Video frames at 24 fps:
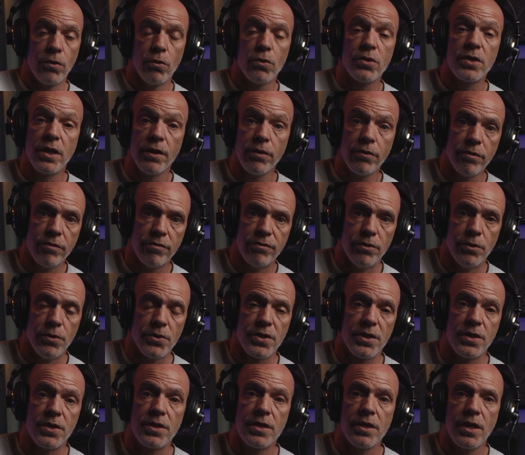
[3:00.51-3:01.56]
those
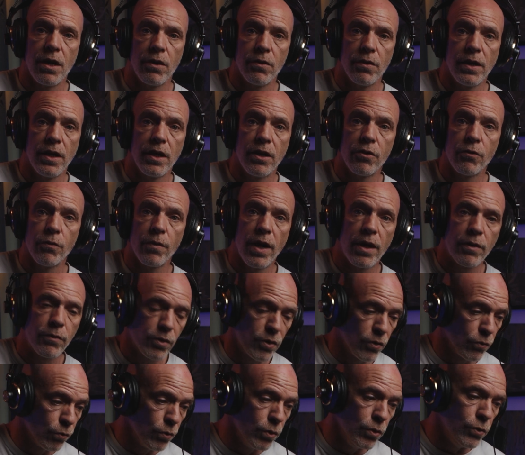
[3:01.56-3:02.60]
intervals and see how they interact
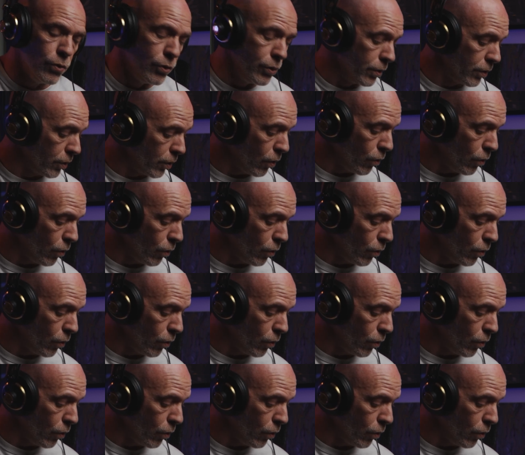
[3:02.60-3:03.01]
with the root. You can